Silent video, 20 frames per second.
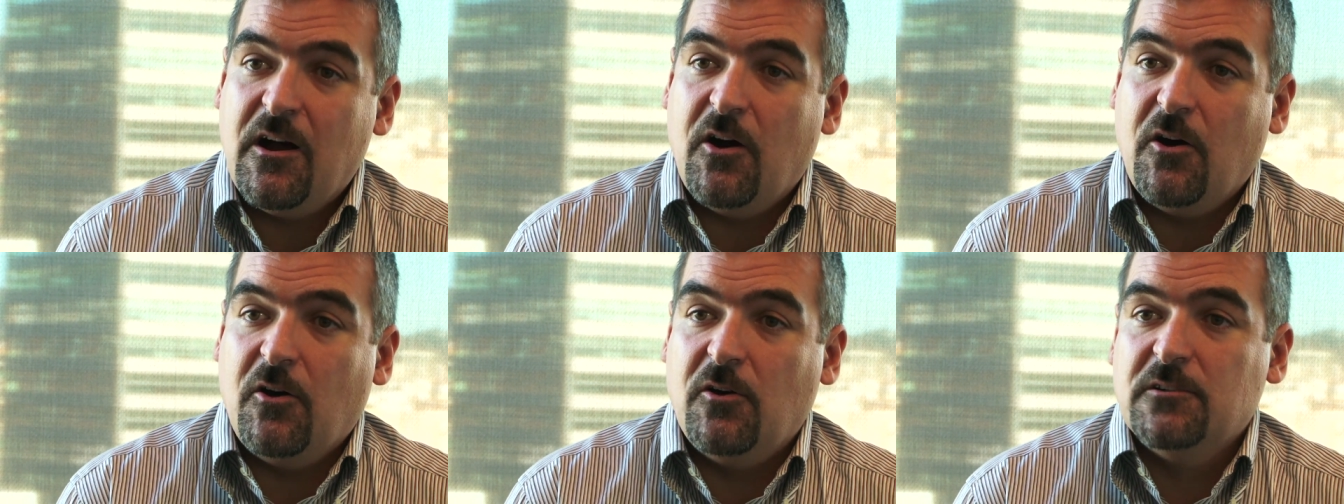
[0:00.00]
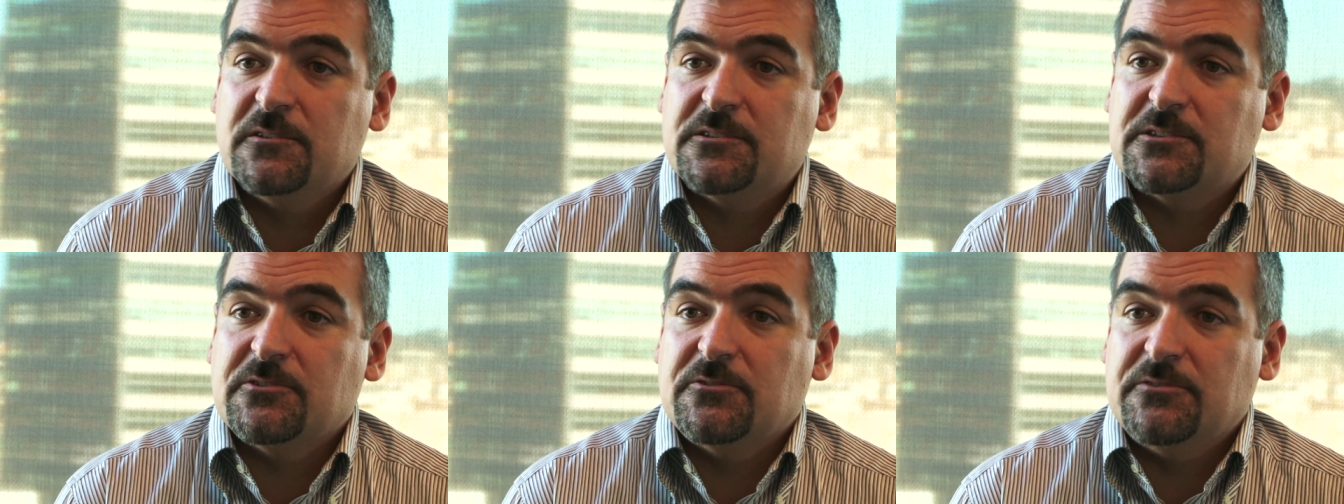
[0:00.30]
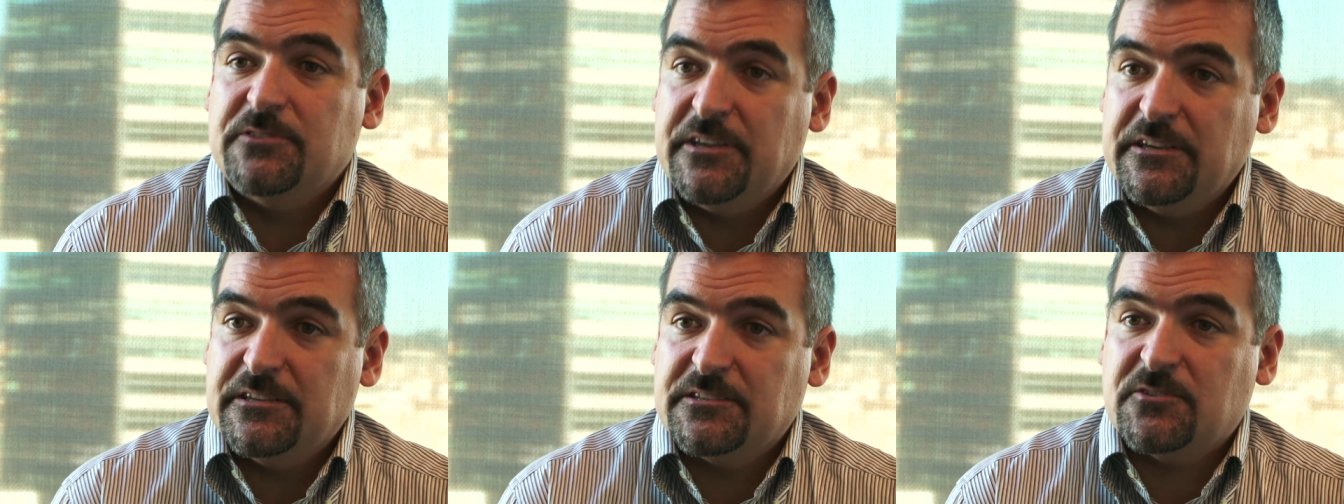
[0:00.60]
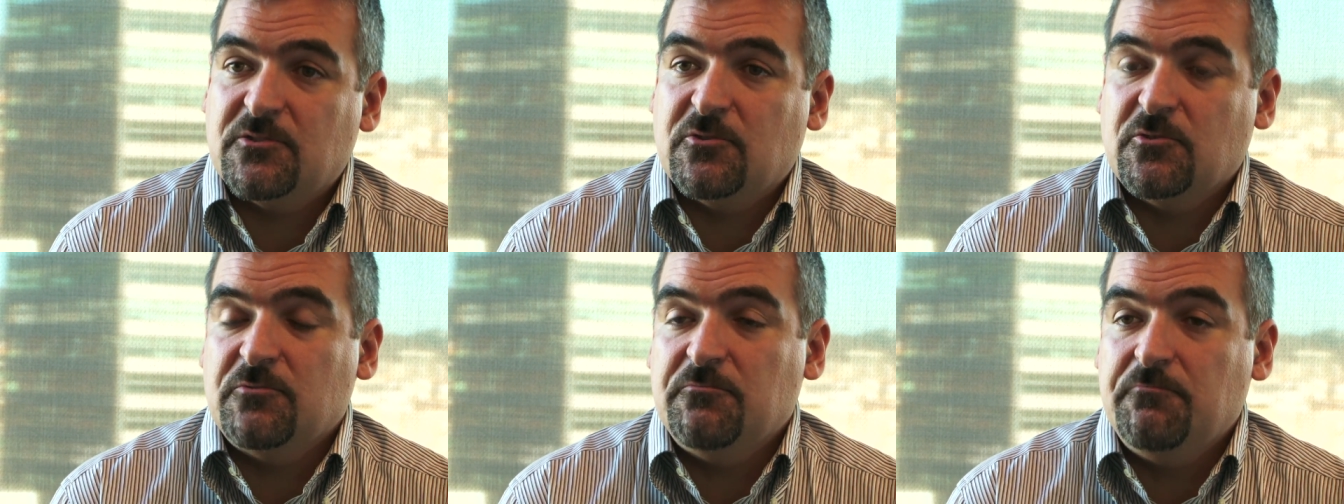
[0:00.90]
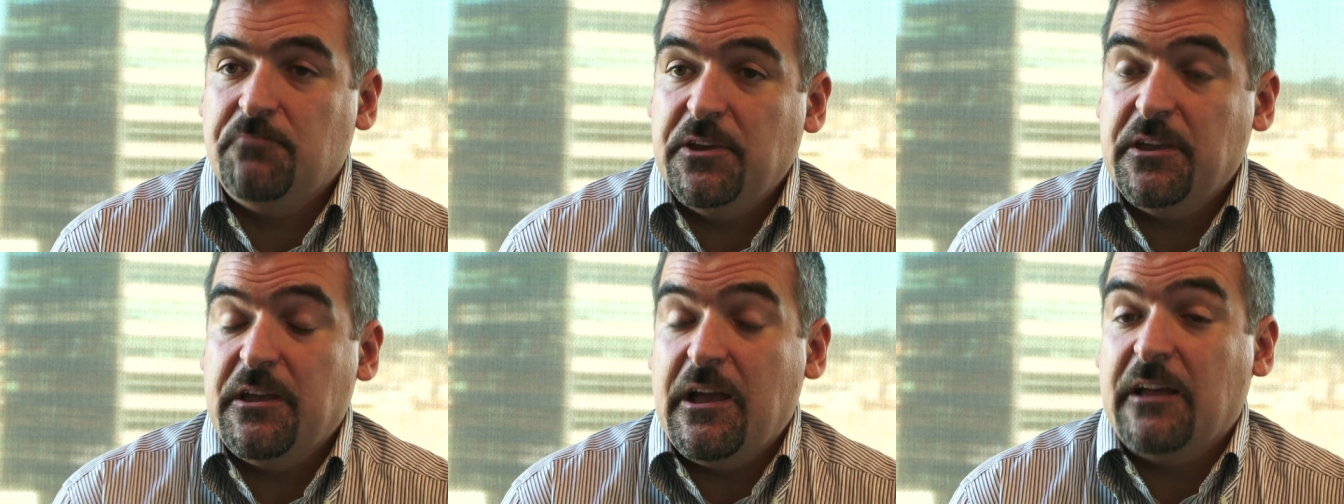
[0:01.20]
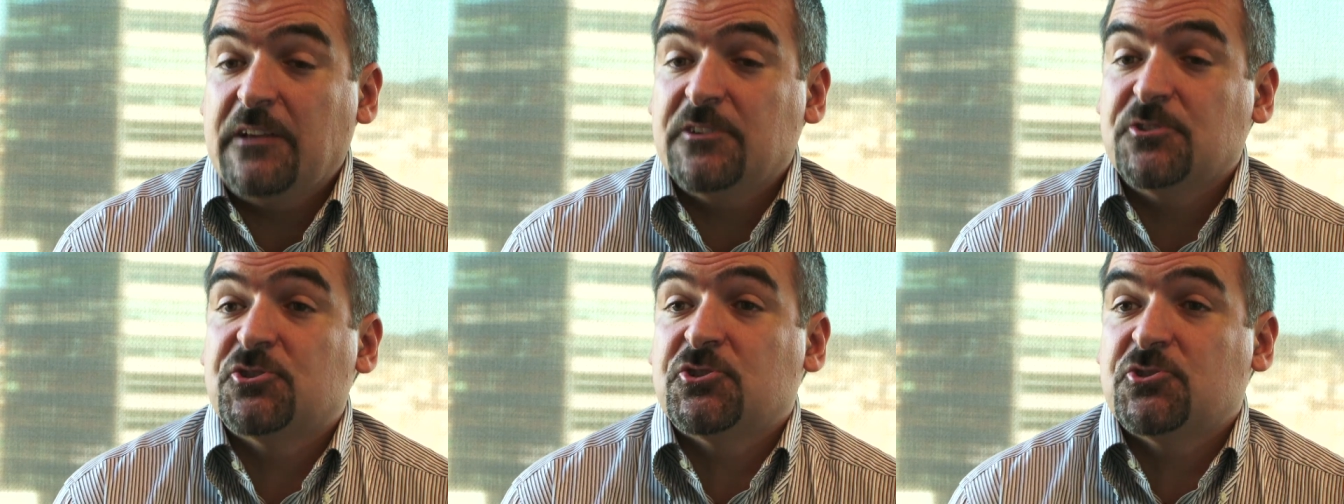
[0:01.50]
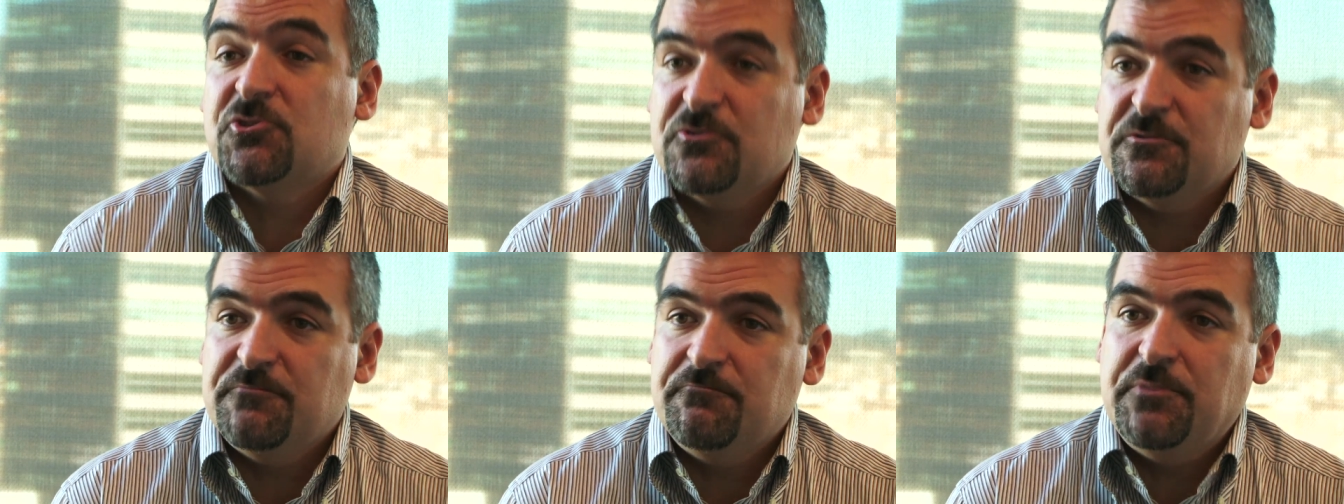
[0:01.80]
Also, this could be and
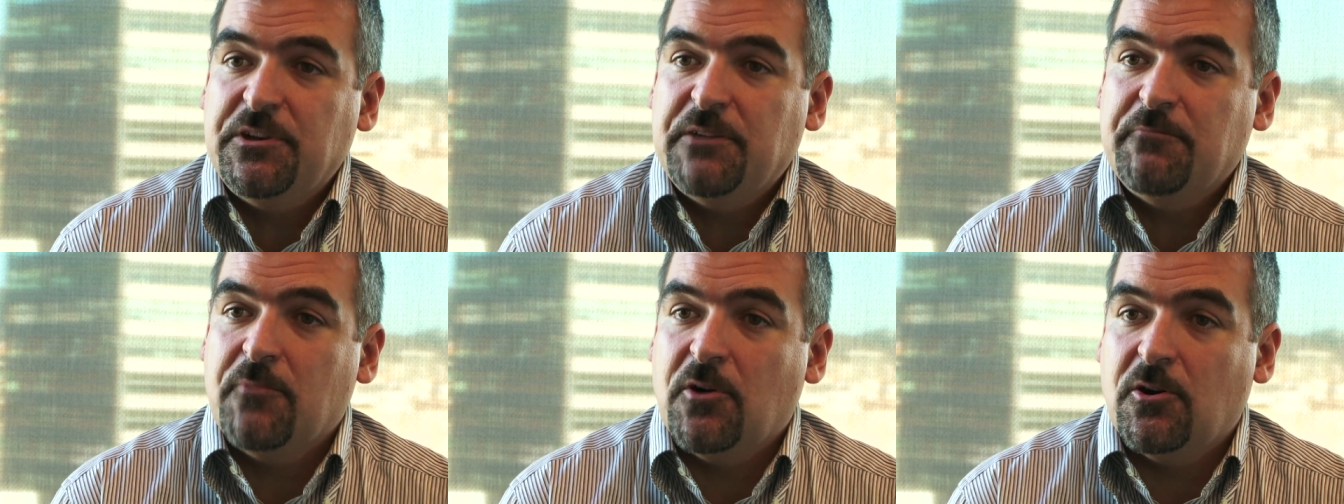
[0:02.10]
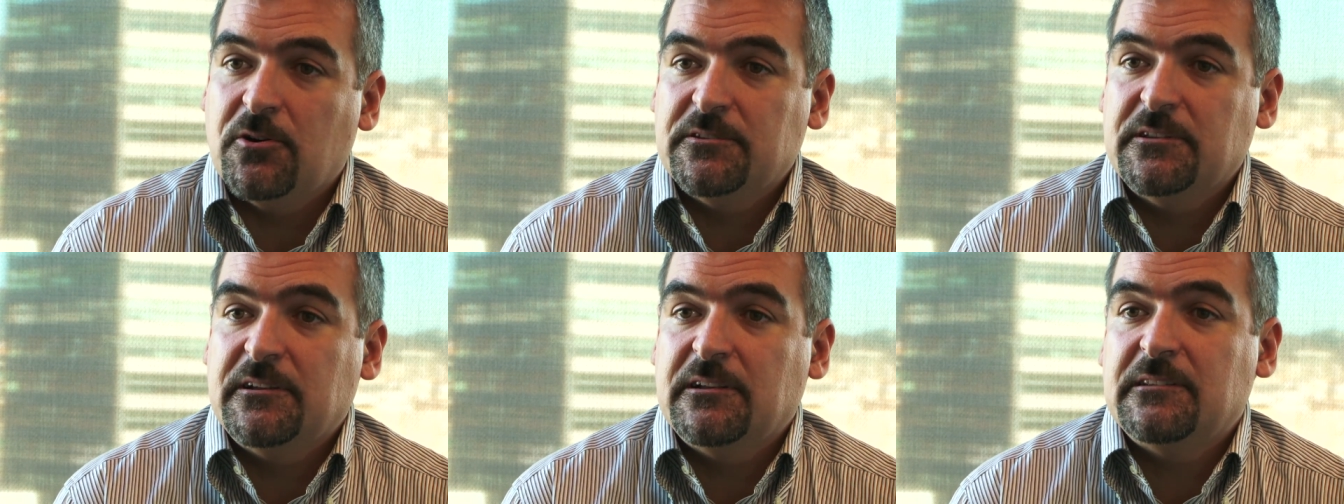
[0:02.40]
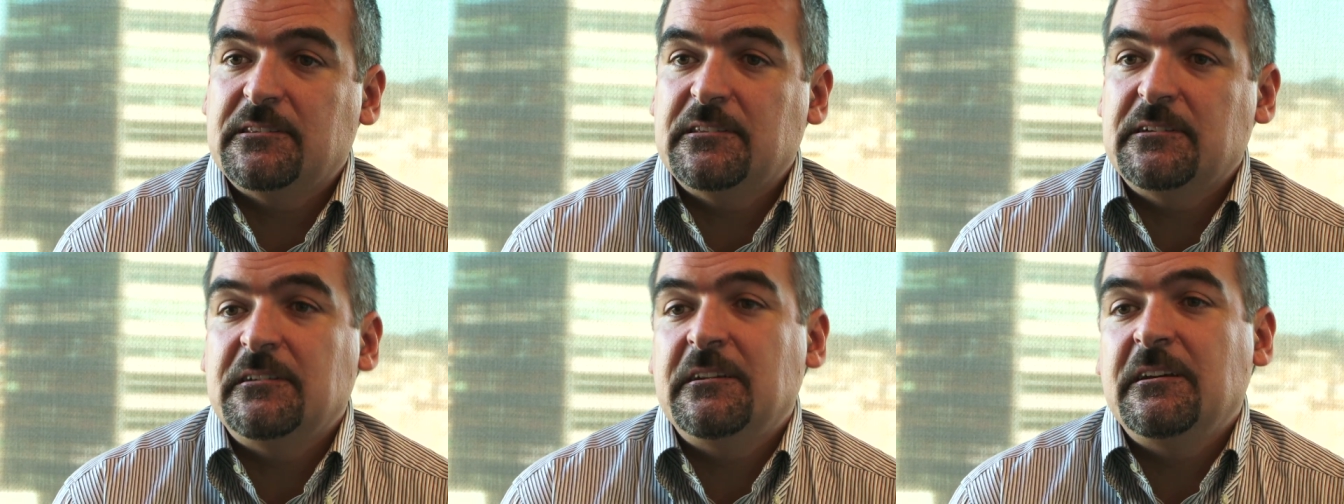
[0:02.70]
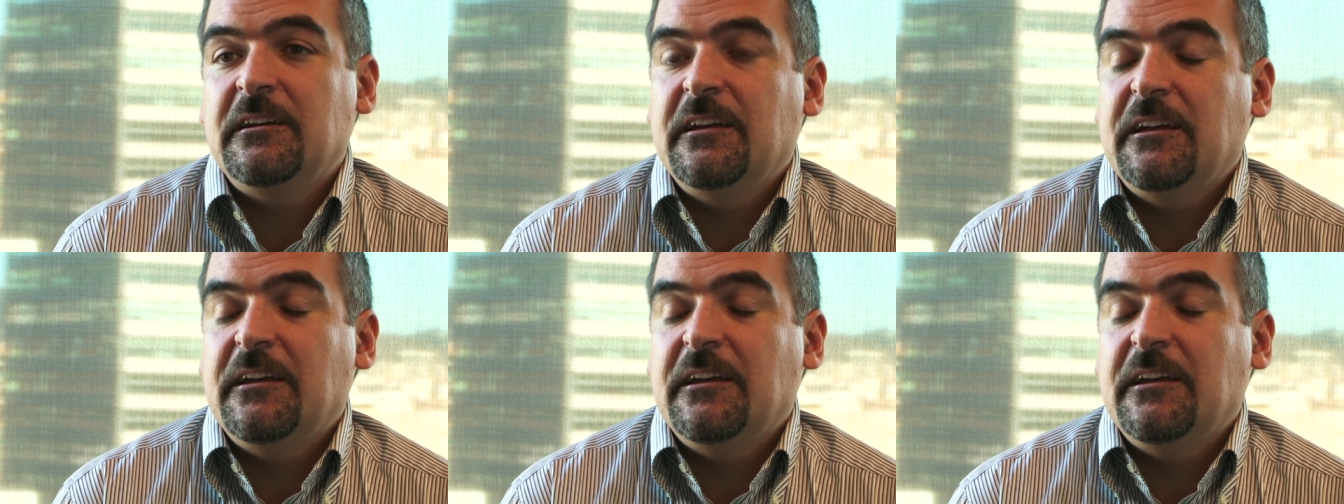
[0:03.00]
should be modeled